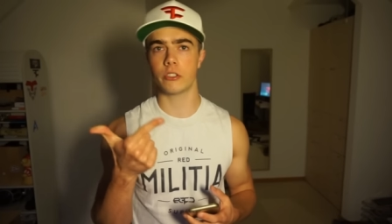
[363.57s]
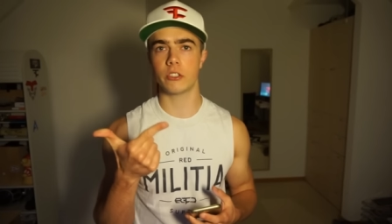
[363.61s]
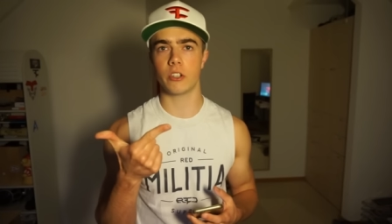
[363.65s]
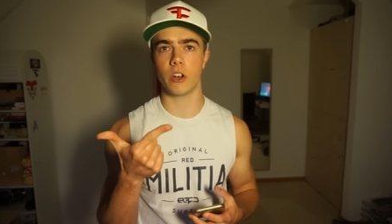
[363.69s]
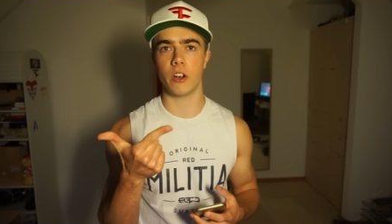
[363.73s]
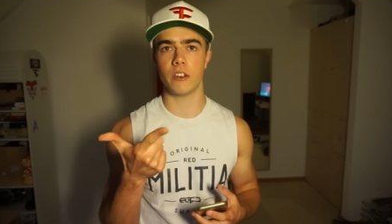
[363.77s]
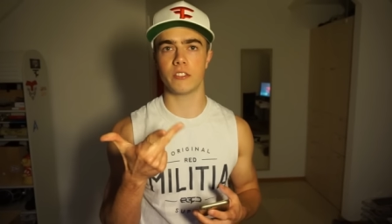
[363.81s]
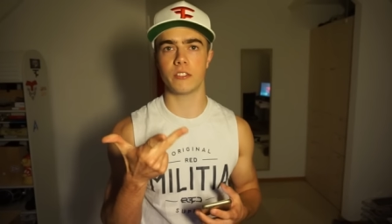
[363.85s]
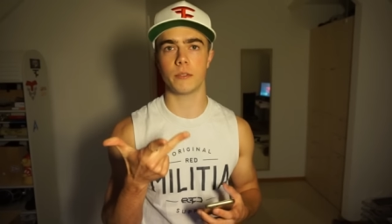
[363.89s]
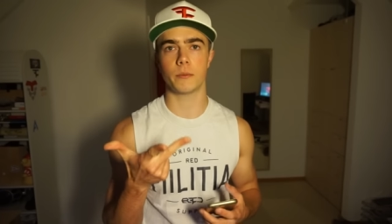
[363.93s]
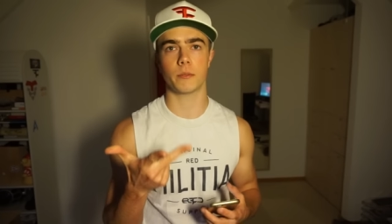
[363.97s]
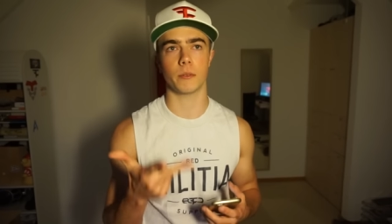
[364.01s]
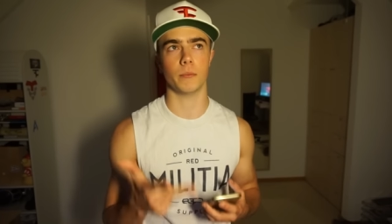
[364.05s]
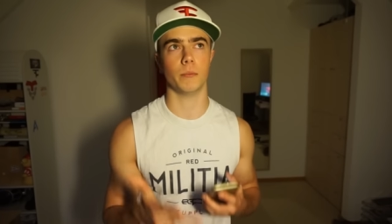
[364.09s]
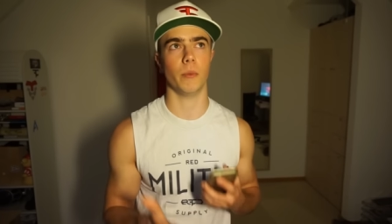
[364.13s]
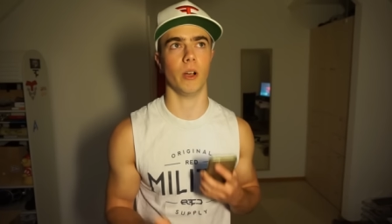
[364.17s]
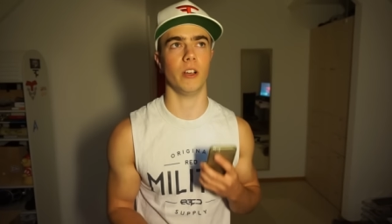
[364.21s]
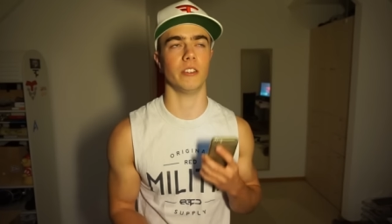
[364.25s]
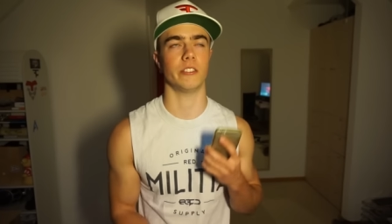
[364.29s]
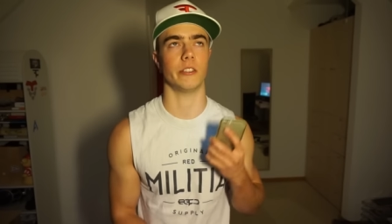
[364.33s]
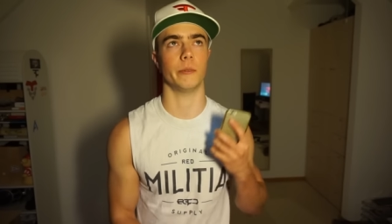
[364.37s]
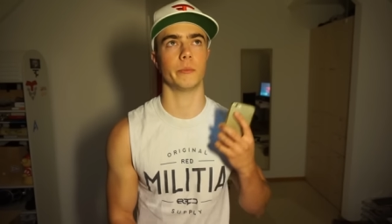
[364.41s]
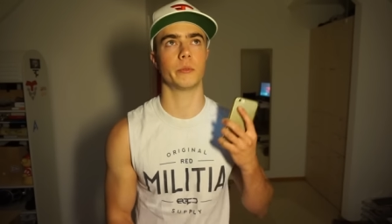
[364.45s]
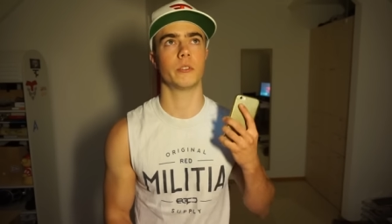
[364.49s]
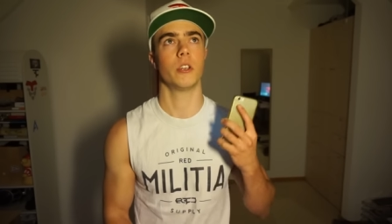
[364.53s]
triceps, and
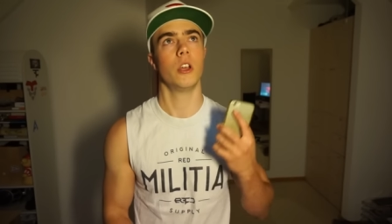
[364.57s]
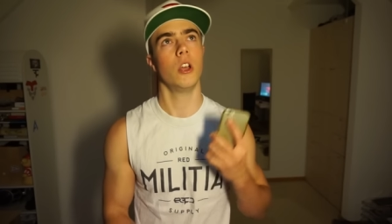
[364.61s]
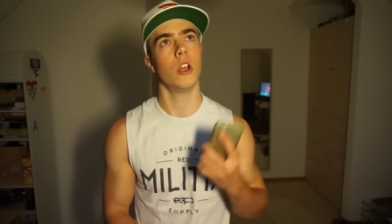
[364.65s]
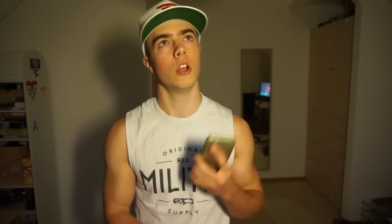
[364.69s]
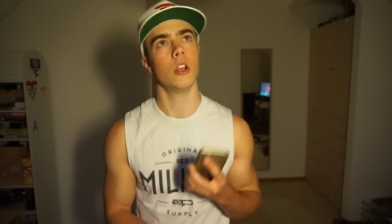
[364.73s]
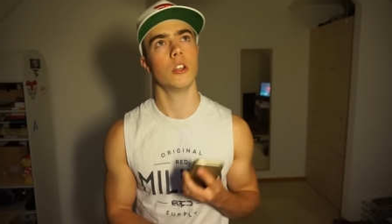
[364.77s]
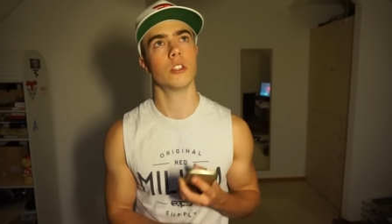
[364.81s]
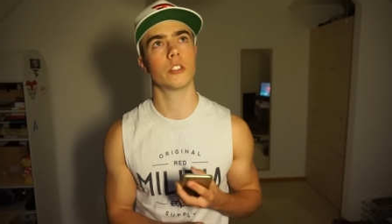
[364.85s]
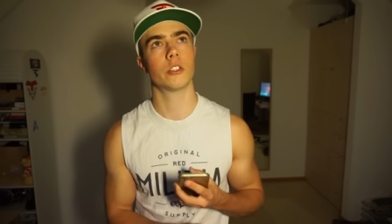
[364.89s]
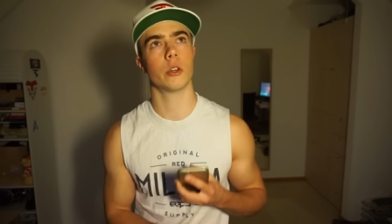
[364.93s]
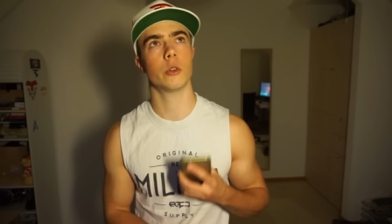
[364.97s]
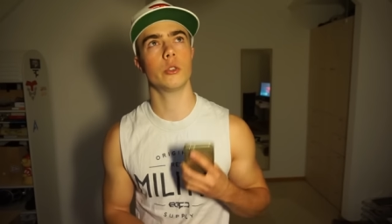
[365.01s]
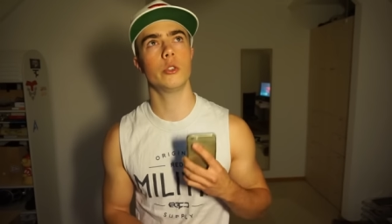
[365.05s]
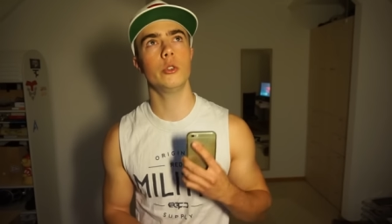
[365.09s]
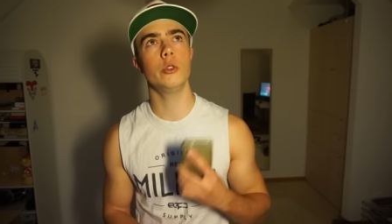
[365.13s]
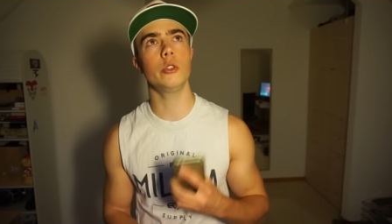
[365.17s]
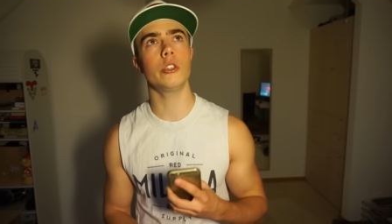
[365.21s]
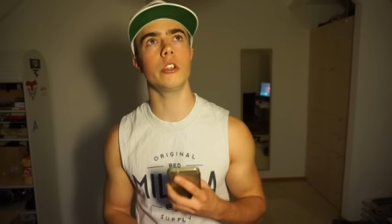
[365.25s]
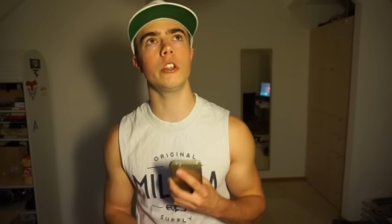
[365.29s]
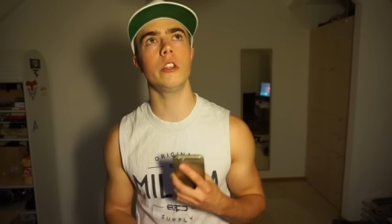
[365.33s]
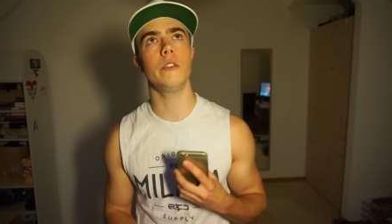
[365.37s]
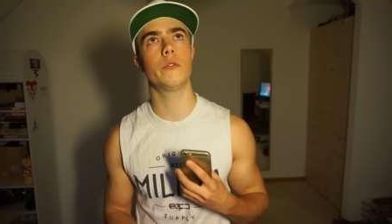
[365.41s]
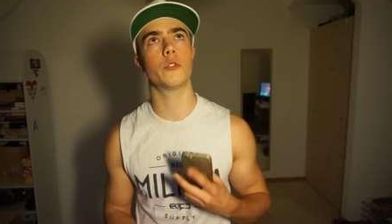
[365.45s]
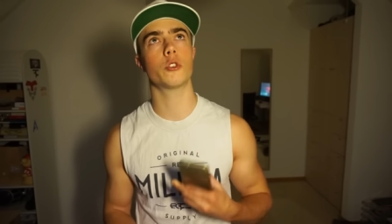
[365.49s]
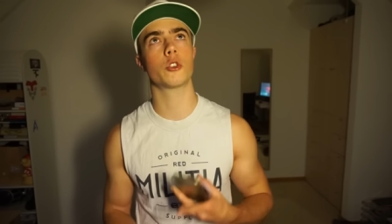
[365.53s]
biceps. So
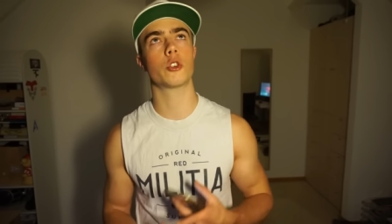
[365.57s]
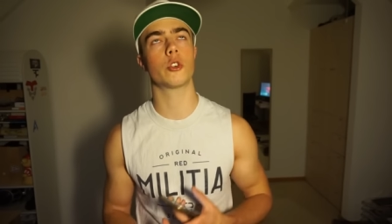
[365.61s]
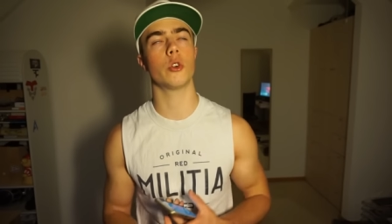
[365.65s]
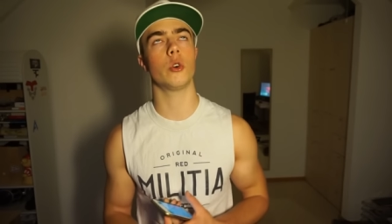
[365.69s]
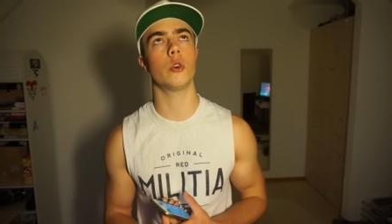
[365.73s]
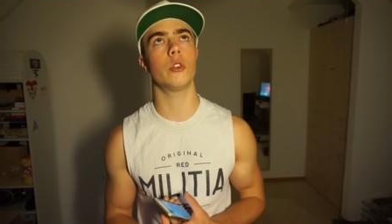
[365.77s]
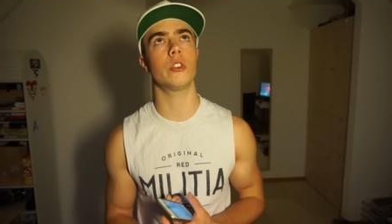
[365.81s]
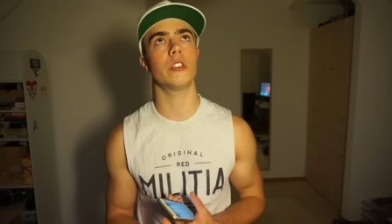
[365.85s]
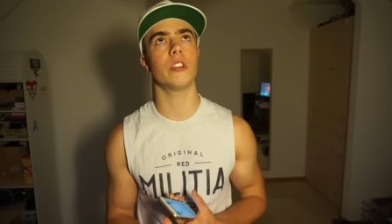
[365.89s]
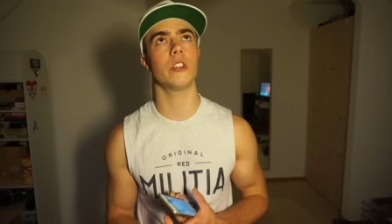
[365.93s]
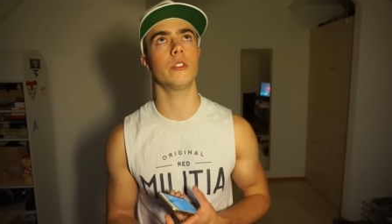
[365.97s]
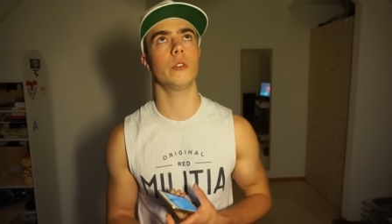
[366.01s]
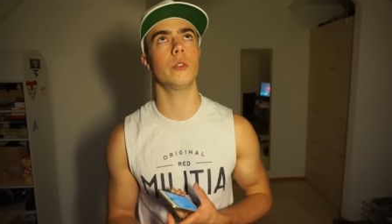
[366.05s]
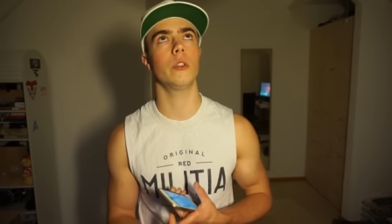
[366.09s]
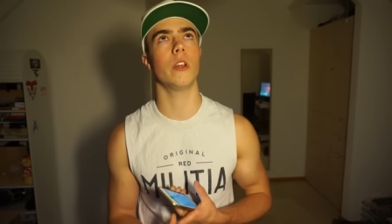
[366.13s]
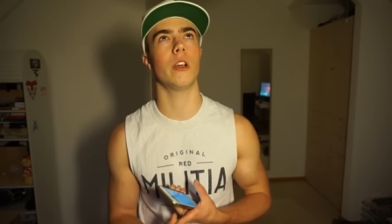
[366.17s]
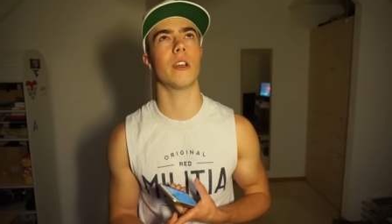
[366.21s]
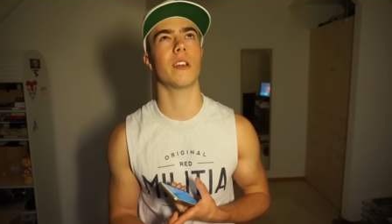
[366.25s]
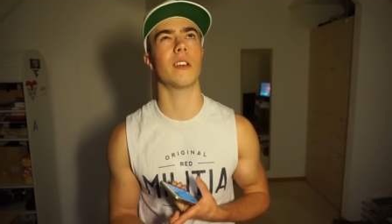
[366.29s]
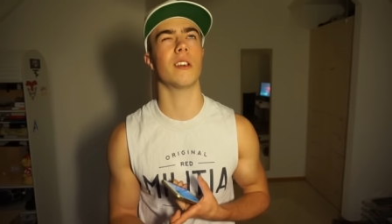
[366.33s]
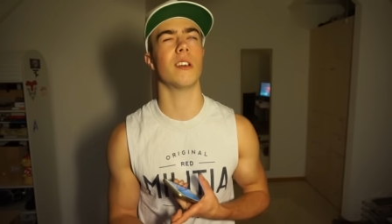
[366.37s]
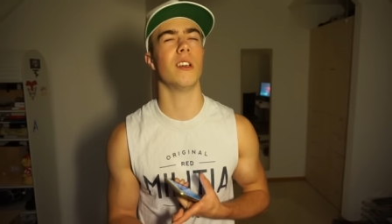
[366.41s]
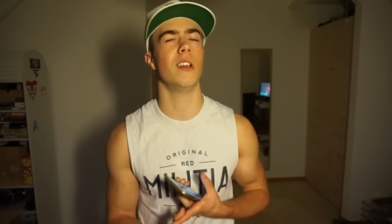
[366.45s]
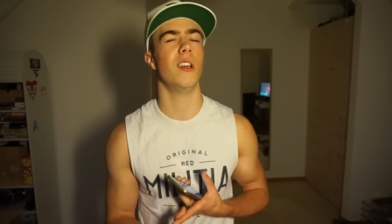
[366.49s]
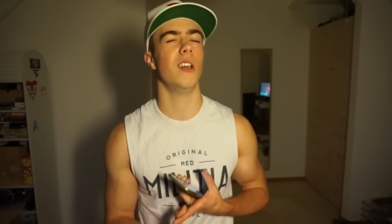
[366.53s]
usually for shoulders I do
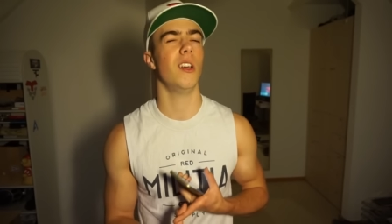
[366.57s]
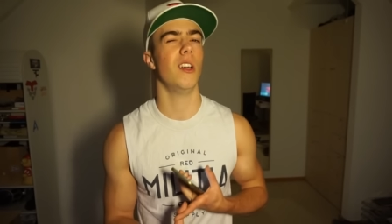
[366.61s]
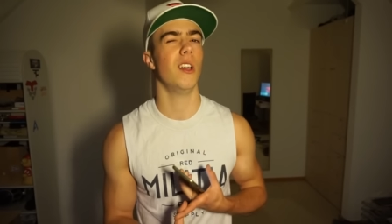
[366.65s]
like